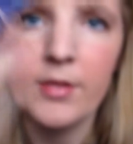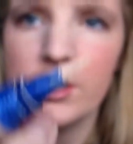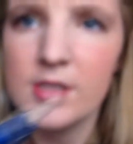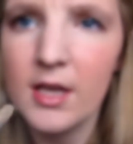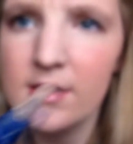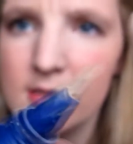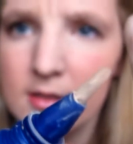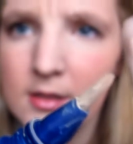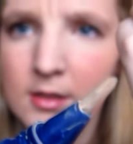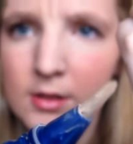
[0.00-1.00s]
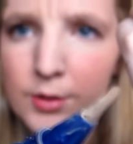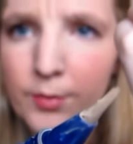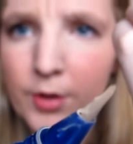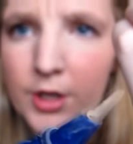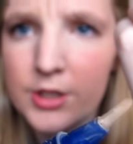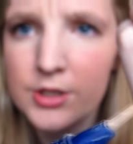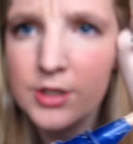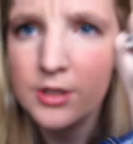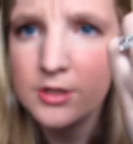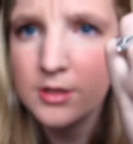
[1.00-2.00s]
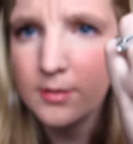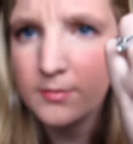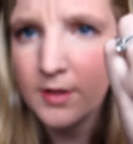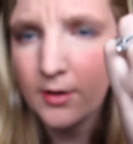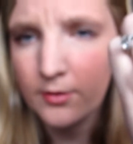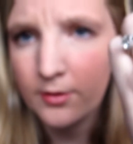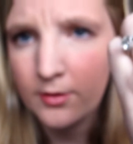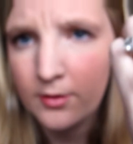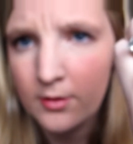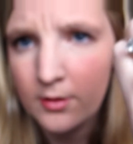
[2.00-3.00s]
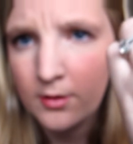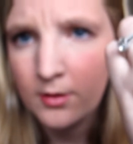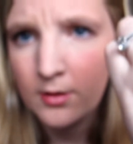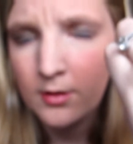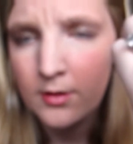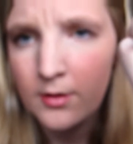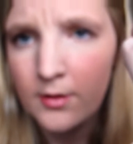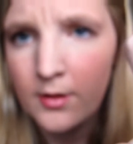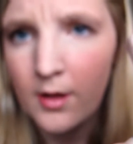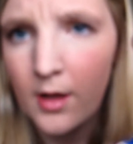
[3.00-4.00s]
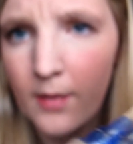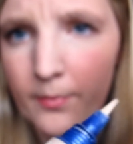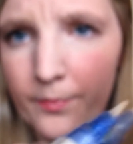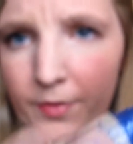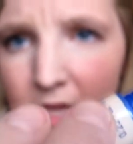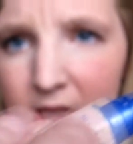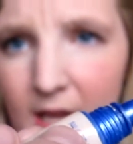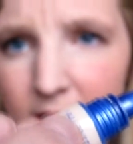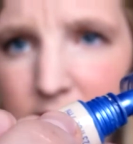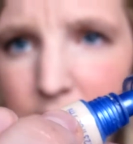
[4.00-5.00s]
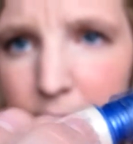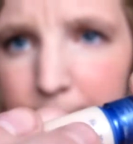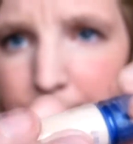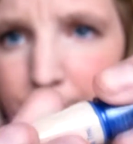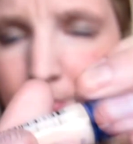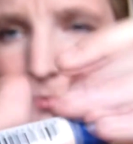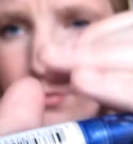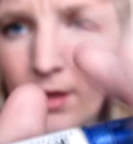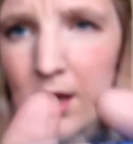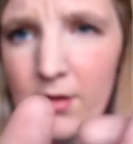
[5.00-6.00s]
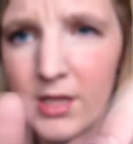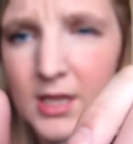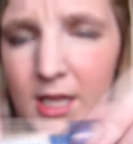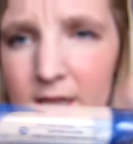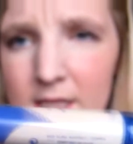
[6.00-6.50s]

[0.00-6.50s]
it just has a little brush and just comes out um, like that. So I really like